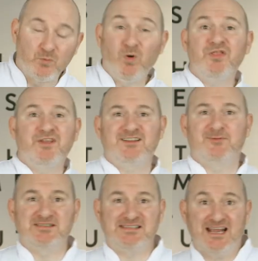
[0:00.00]
The one thing that
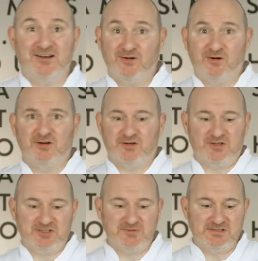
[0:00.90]
we say to all our
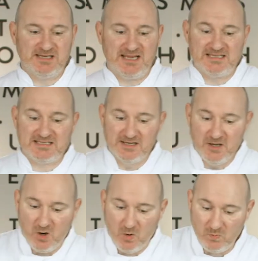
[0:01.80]
customers is,
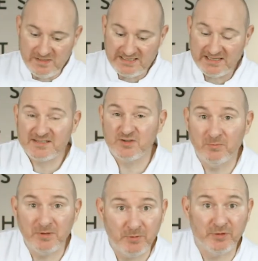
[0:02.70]
when you take this
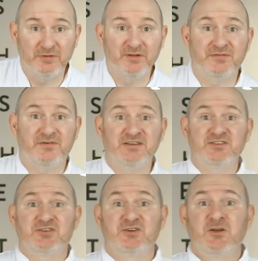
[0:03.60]
home, you put it in the fridge,